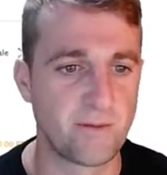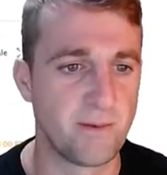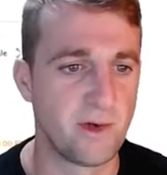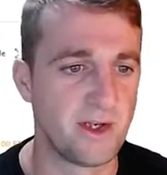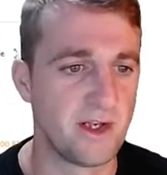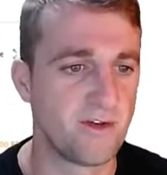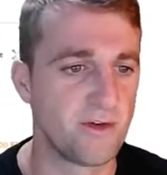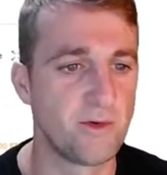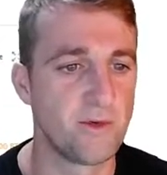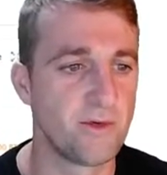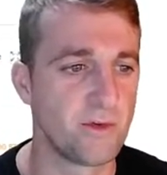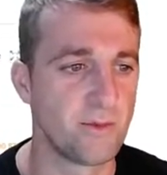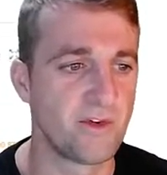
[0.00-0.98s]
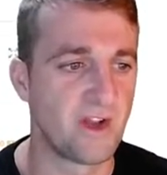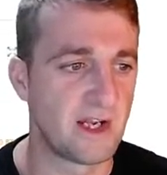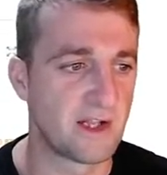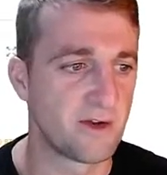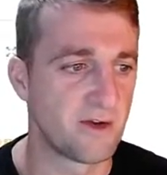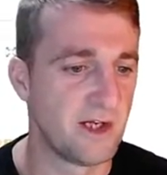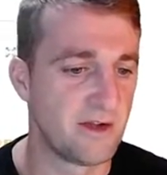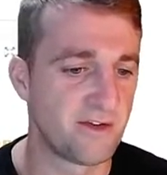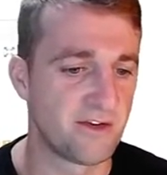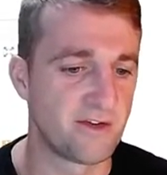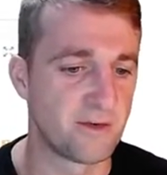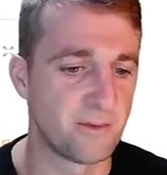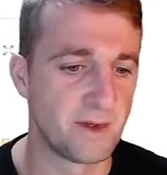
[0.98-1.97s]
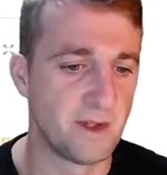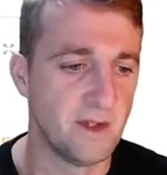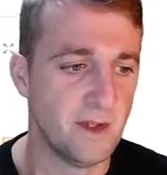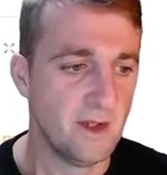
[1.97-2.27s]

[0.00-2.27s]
but I did do some technical analysis, and